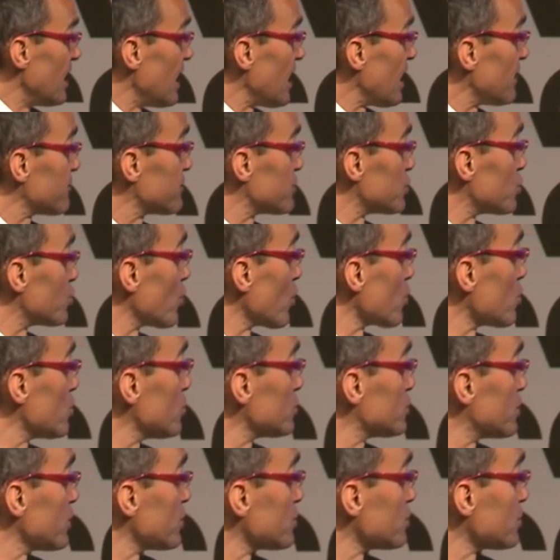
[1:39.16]
After all,
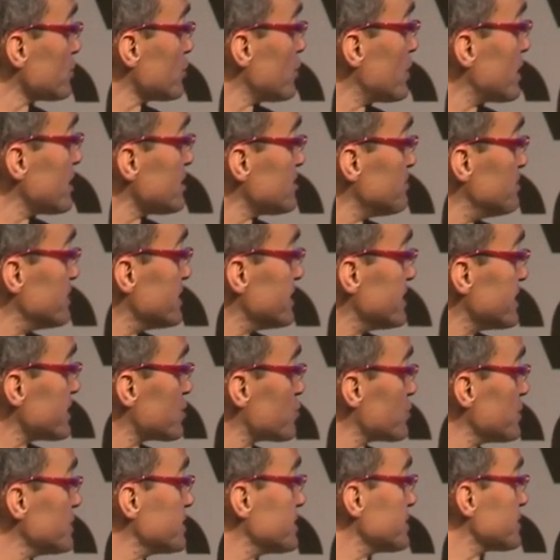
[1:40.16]
the turnover has been
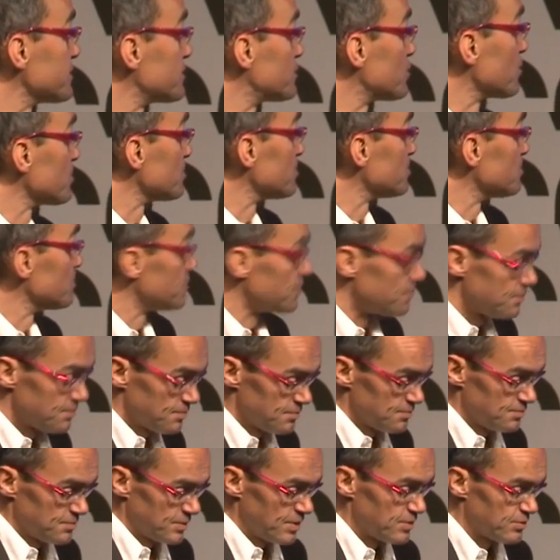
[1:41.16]
decreasing from,
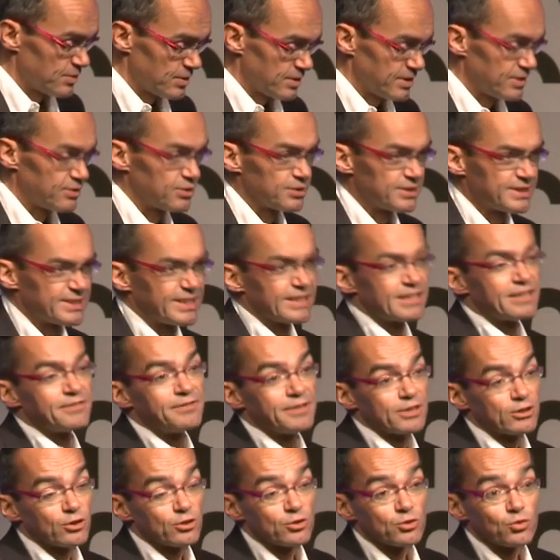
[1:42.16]
in a
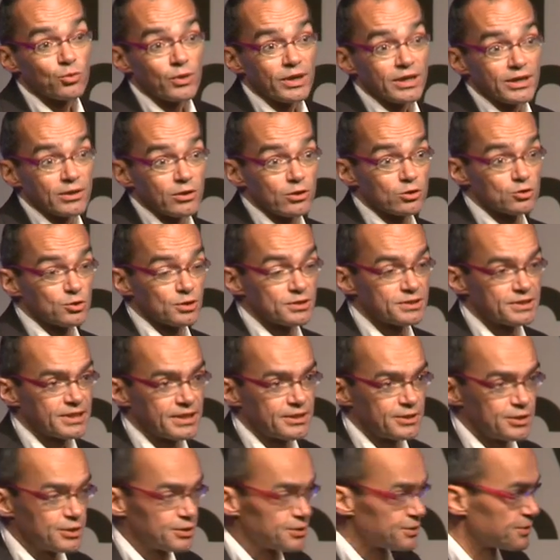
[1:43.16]
significant way across
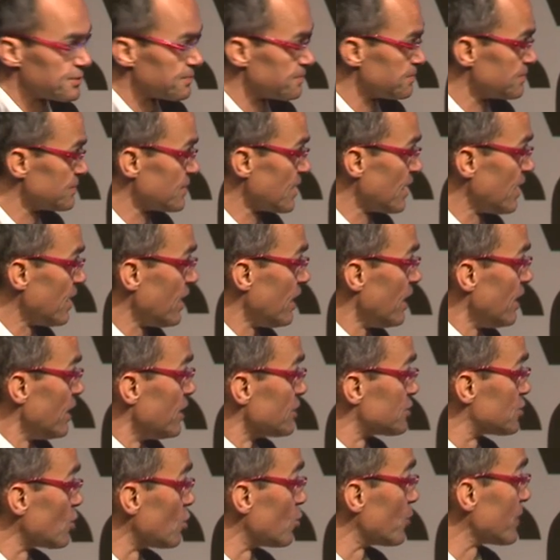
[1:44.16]
10 years.
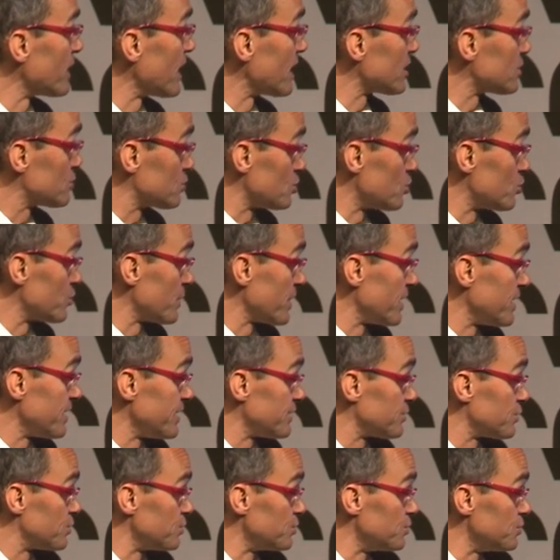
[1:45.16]
So we had
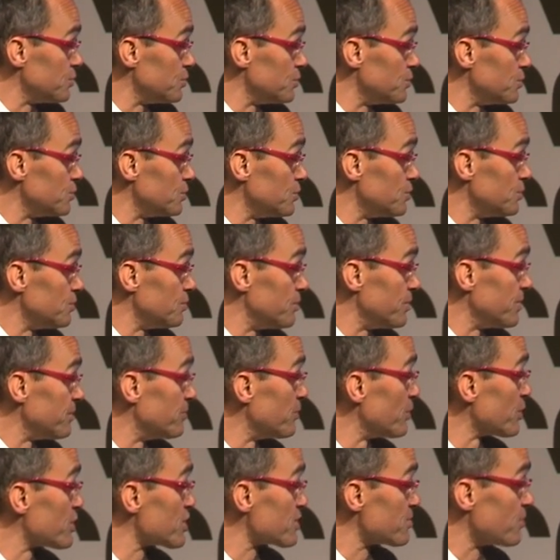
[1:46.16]
really to be
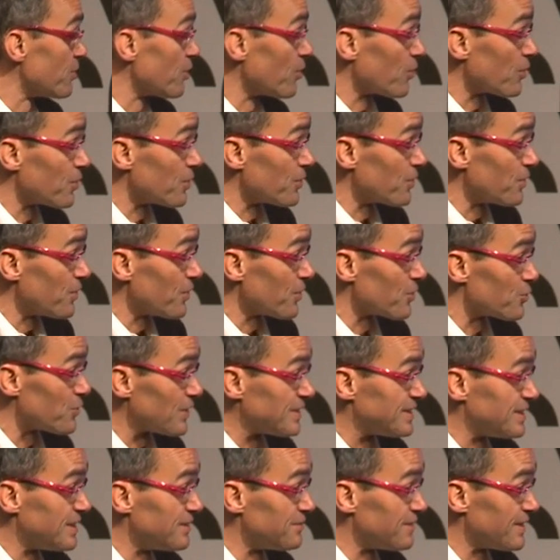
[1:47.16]
much more
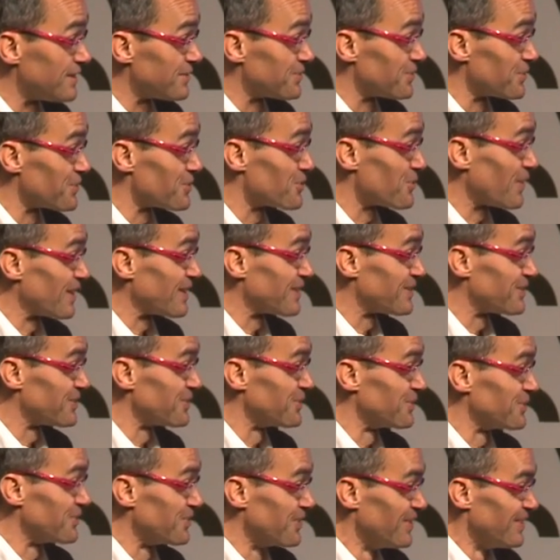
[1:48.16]
aggressive and to try to
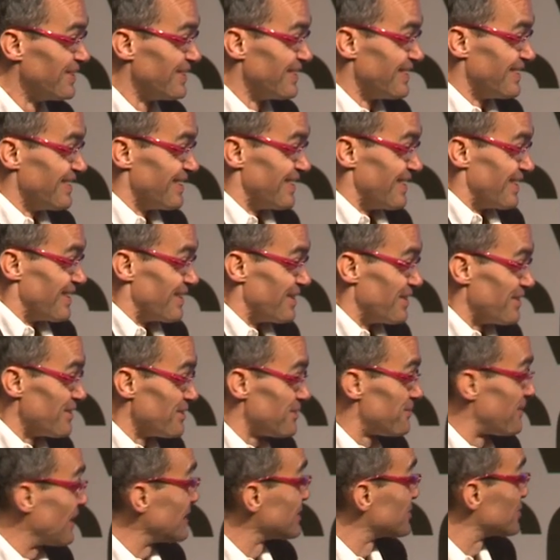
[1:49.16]
uh,
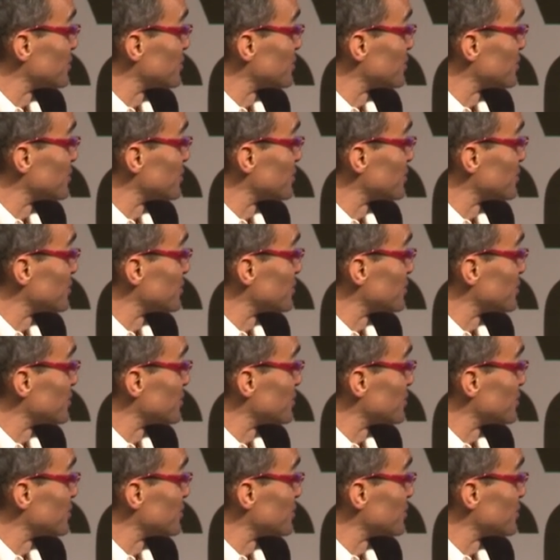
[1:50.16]
find